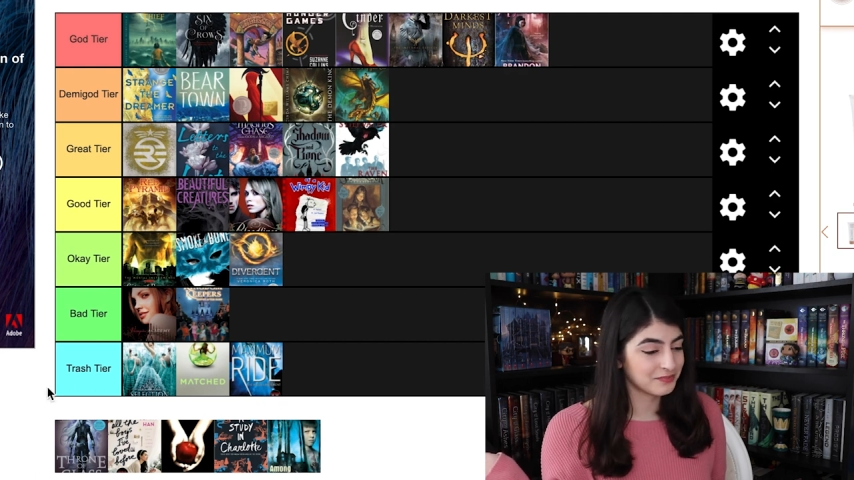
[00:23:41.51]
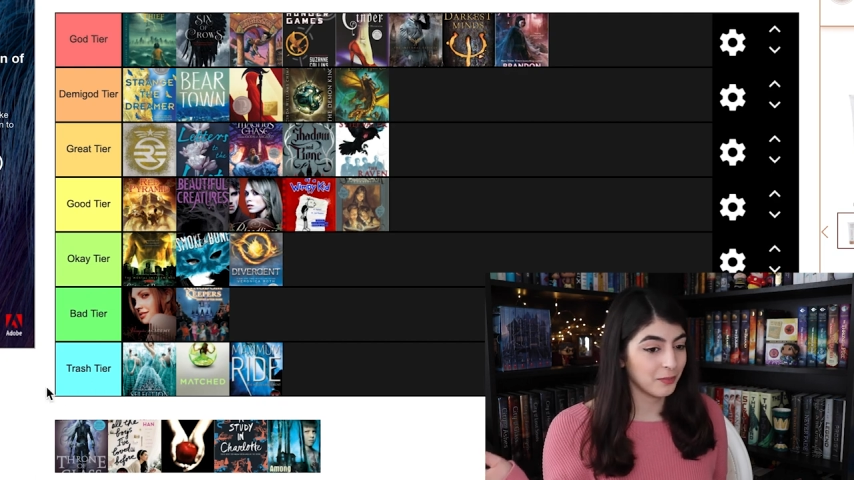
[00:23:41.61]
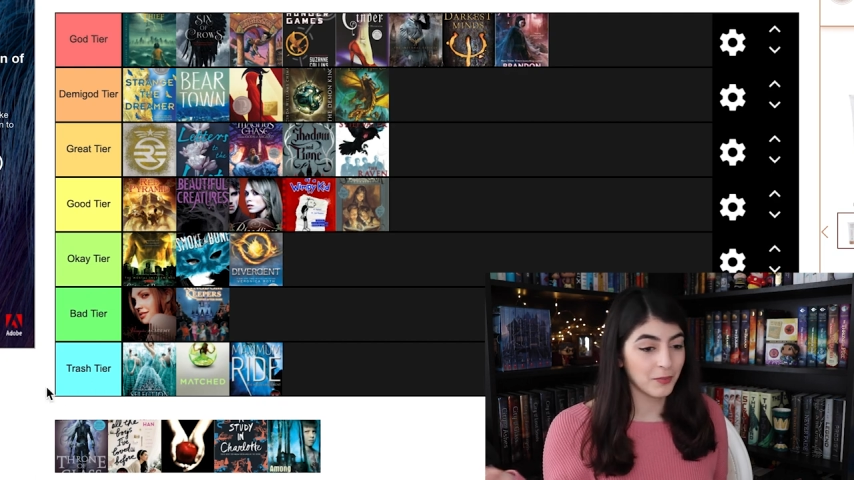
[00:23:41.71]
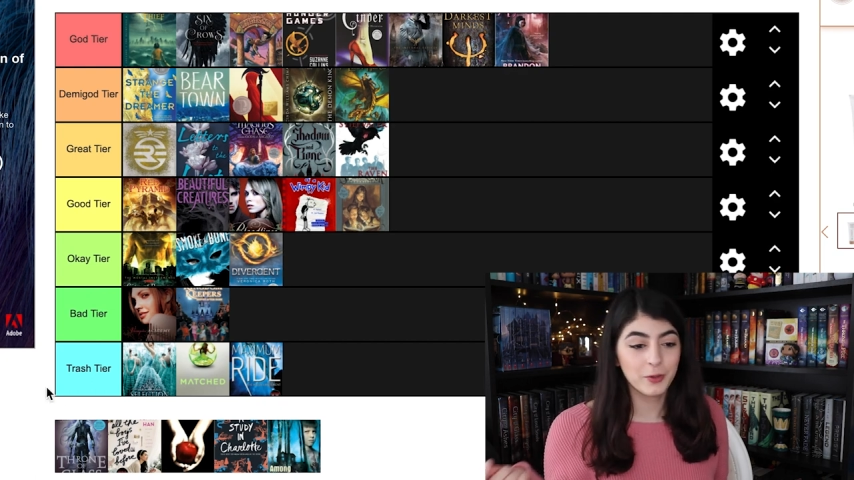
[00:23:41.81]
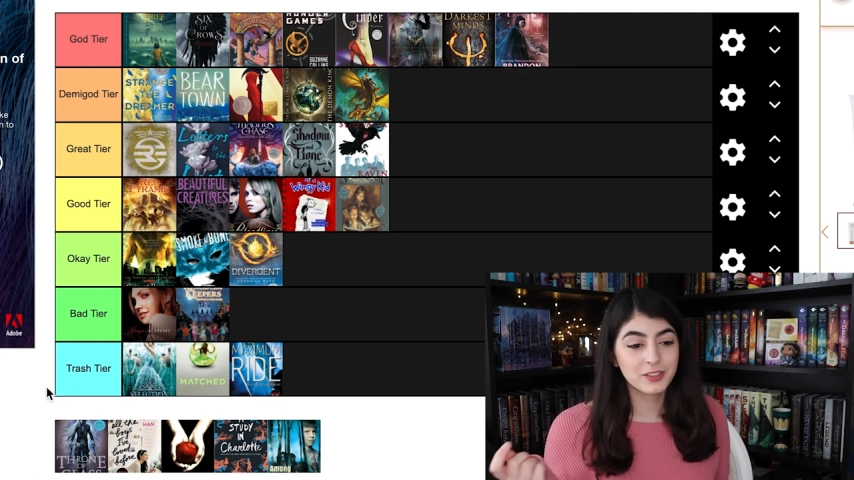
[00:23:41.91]

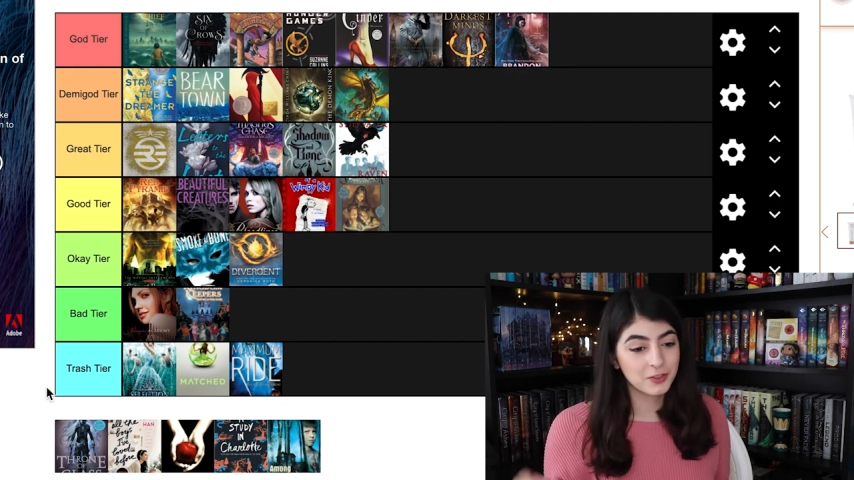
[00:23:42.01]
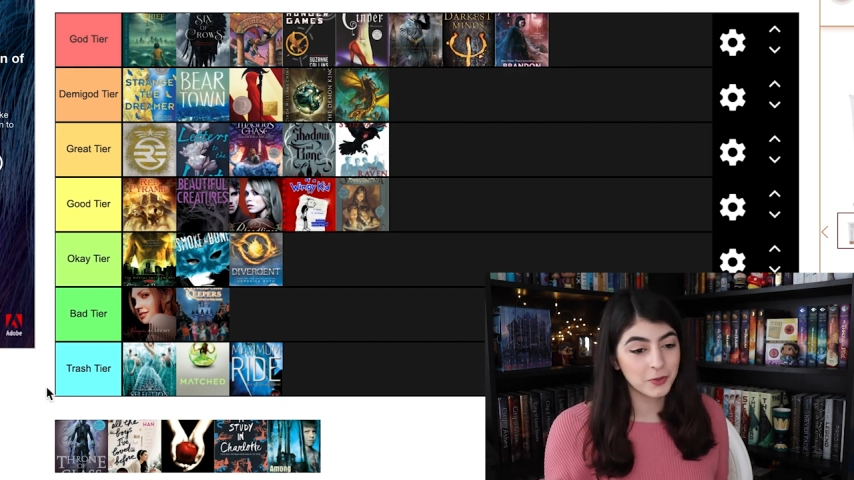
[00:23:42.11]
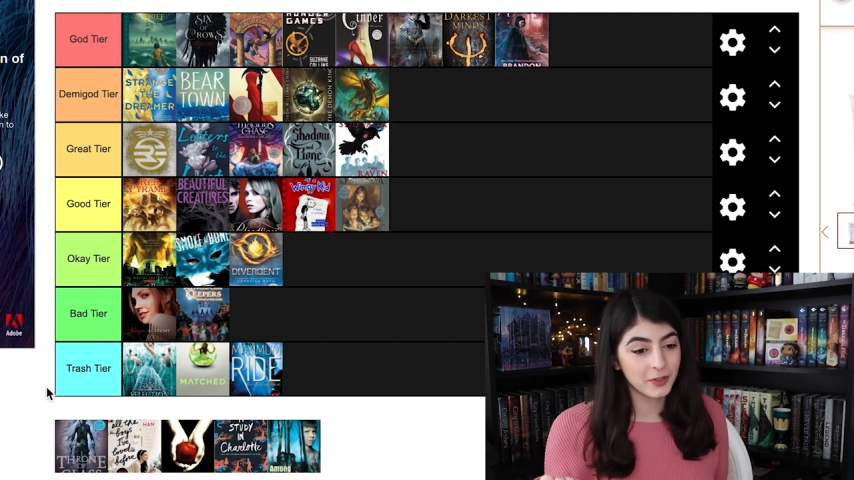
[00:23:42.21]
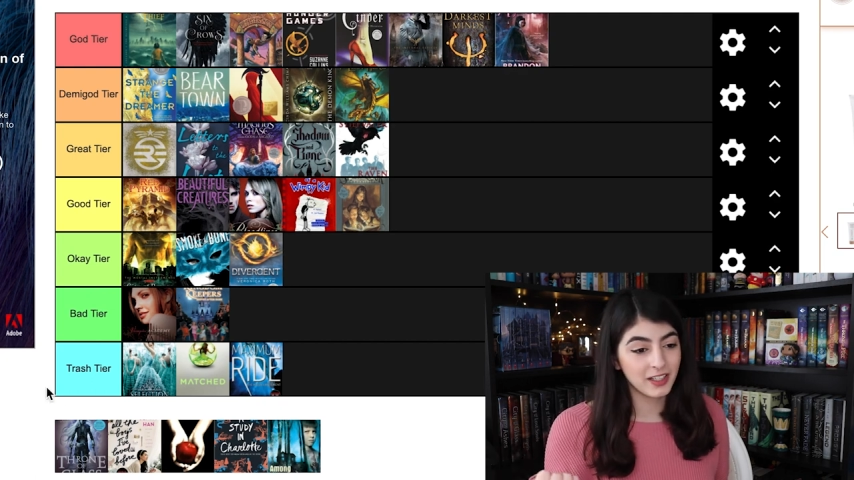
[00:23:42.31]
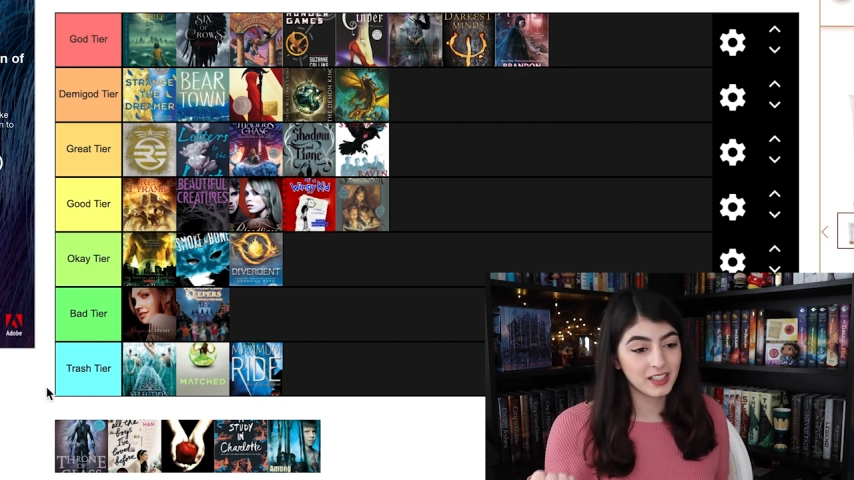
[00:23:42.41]
Most
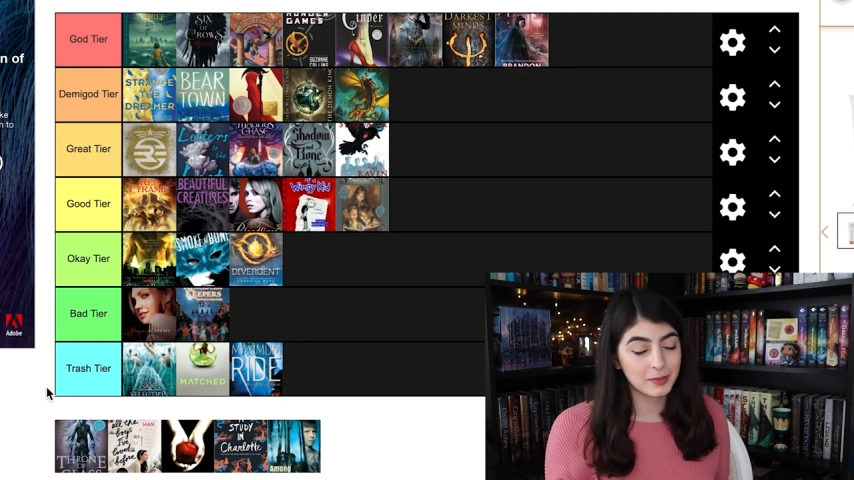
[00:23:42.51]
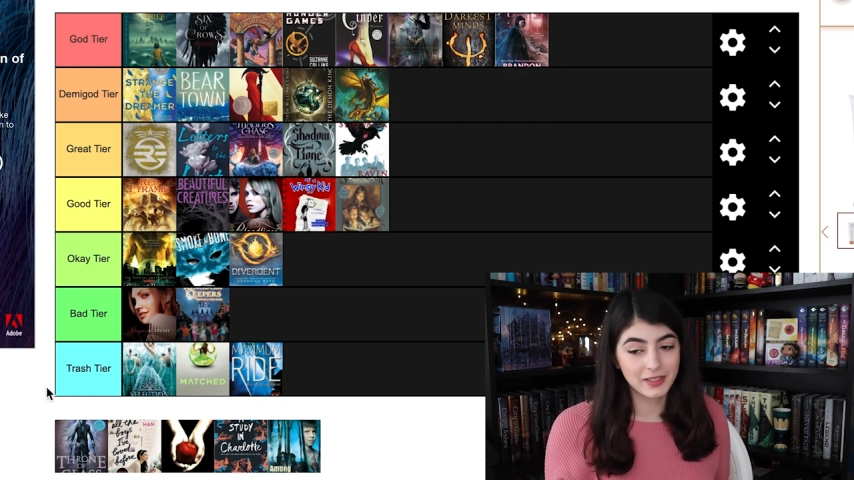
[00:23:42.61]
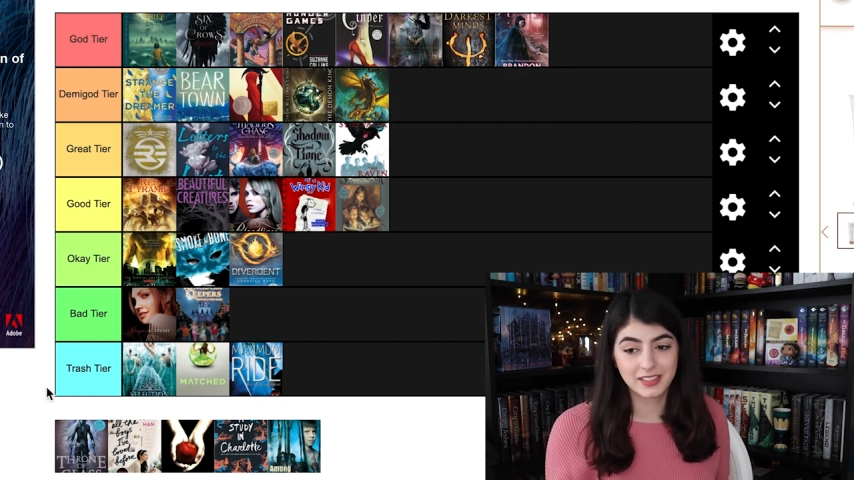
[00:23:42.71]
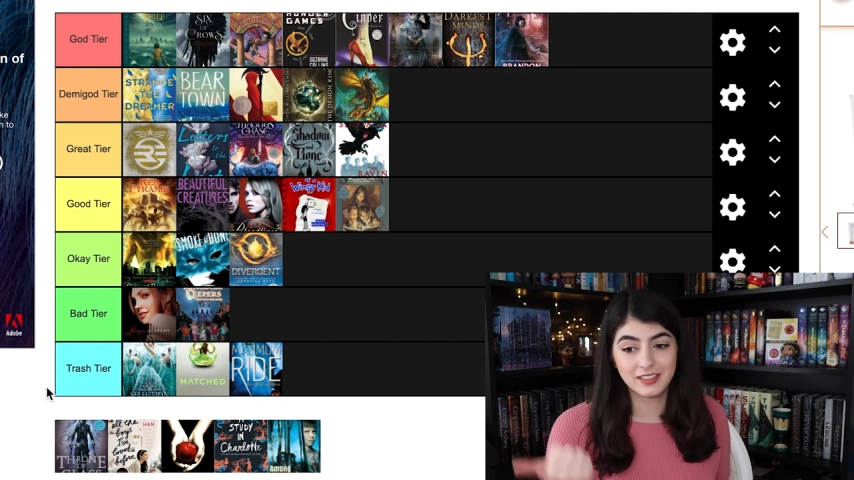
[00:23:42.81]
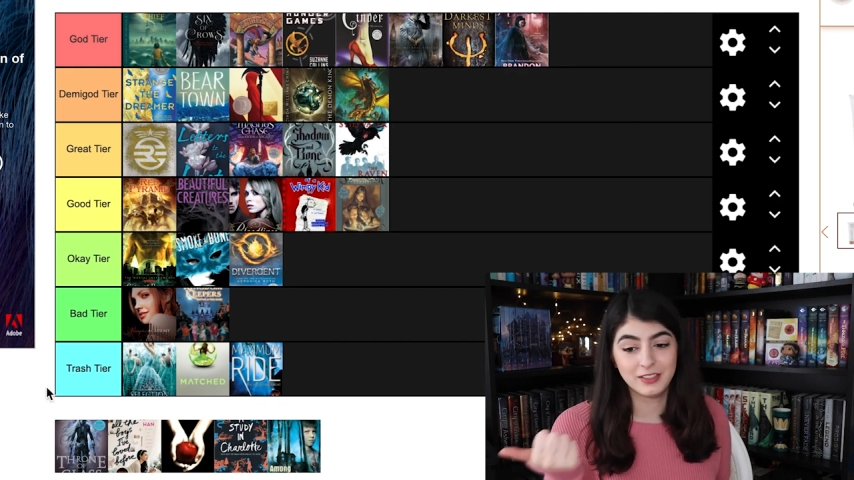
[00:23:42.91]
annoying,
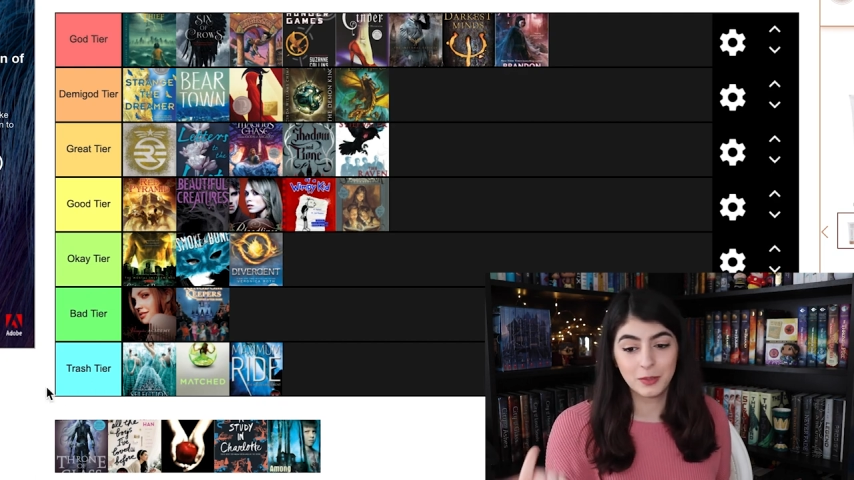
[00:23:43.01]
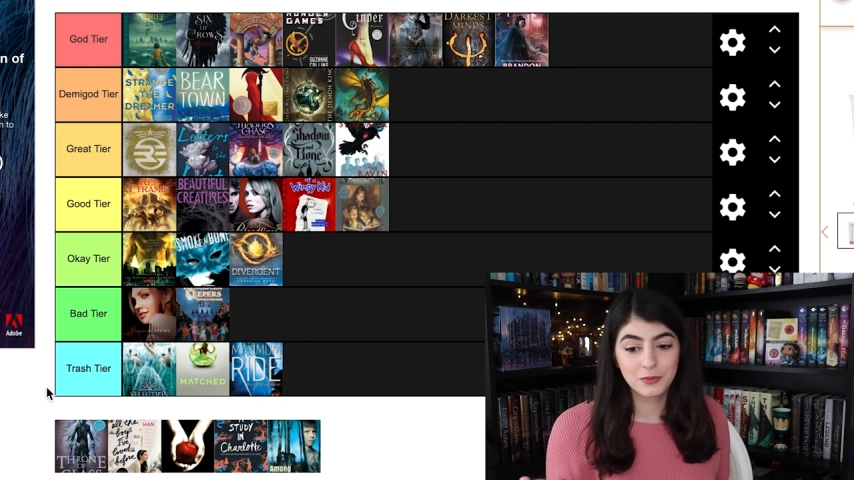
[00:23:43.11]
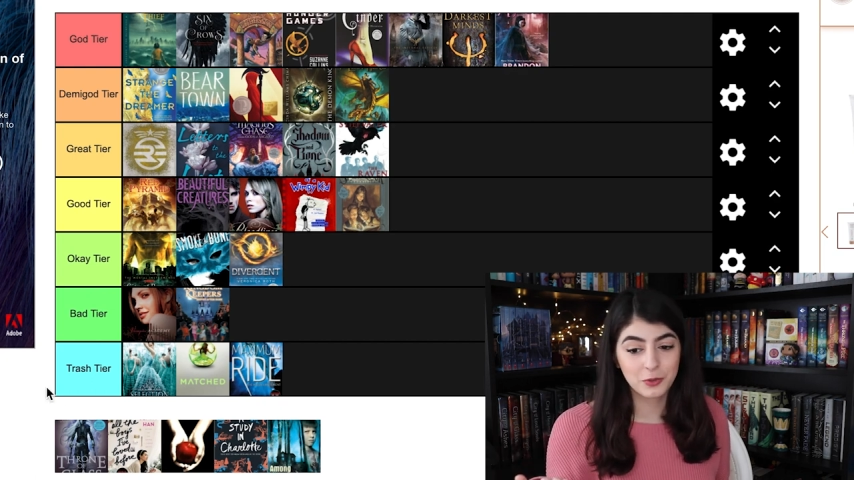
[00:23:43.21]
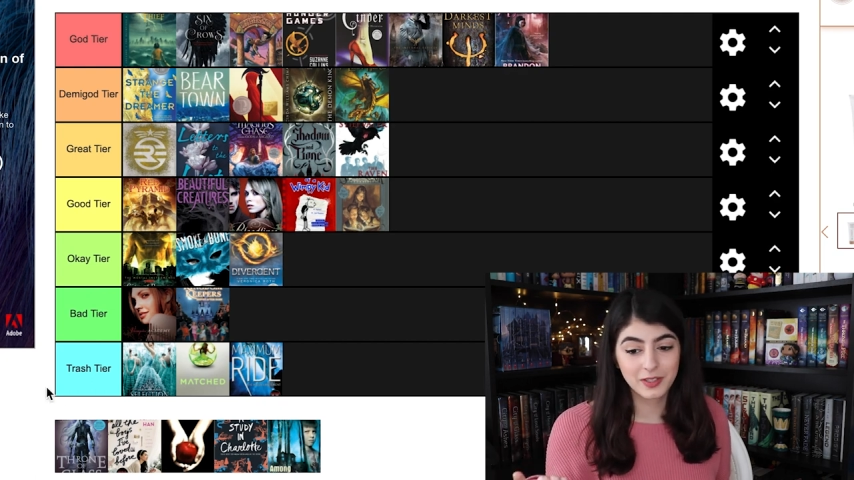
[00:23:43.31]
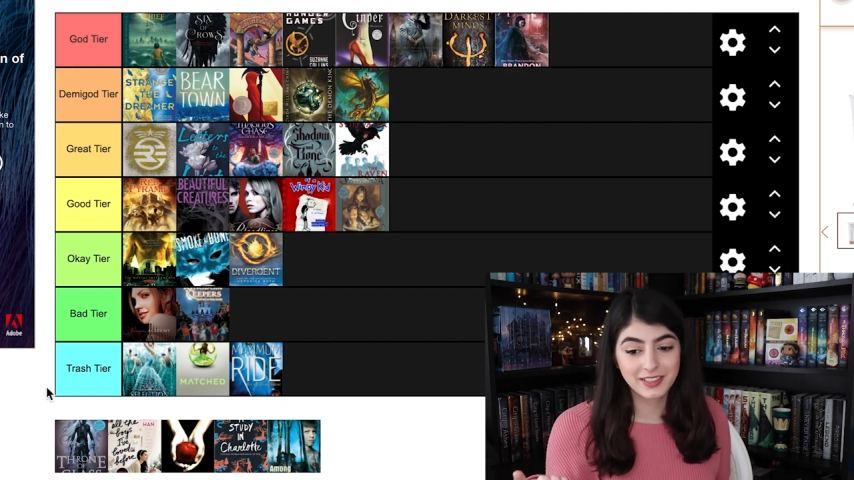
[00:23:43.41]
makes
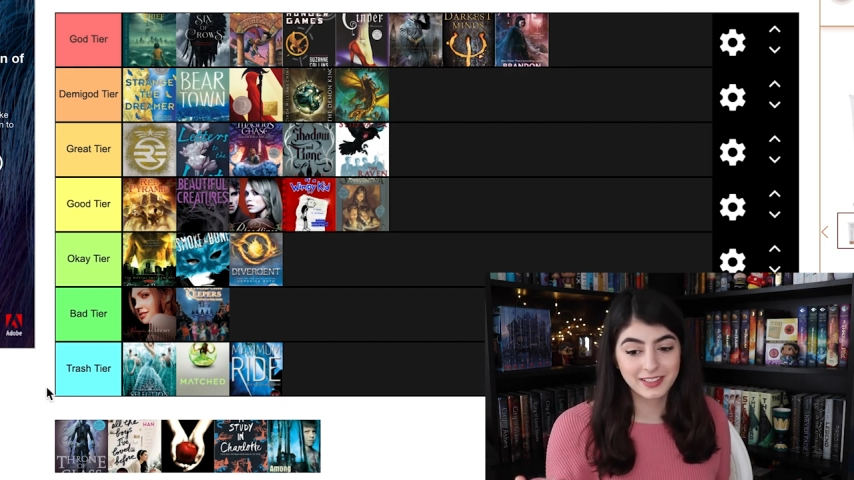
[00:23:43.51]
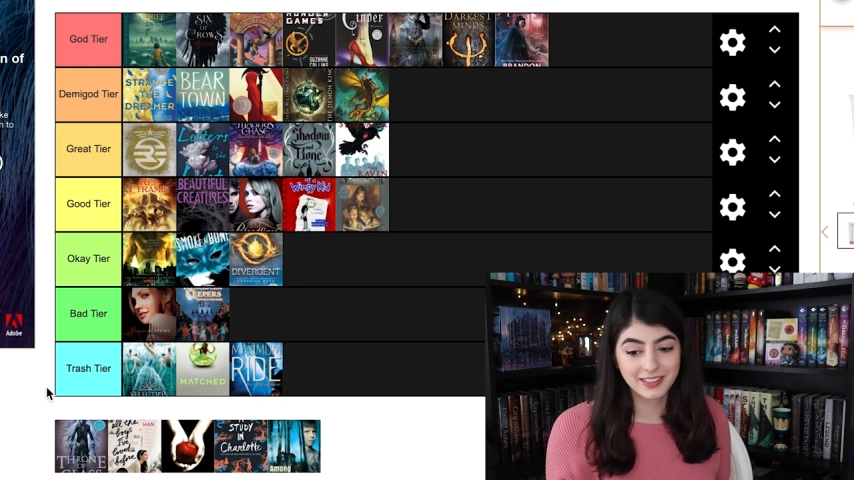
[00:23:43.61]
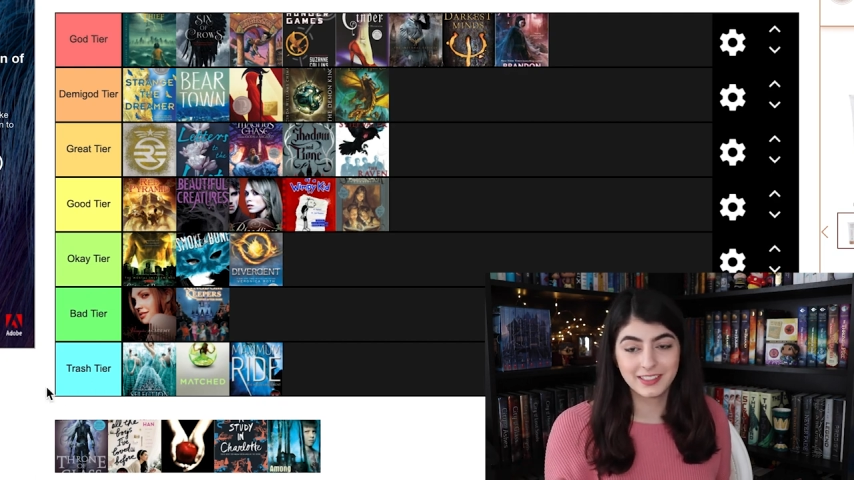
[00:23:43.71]
dumb choices,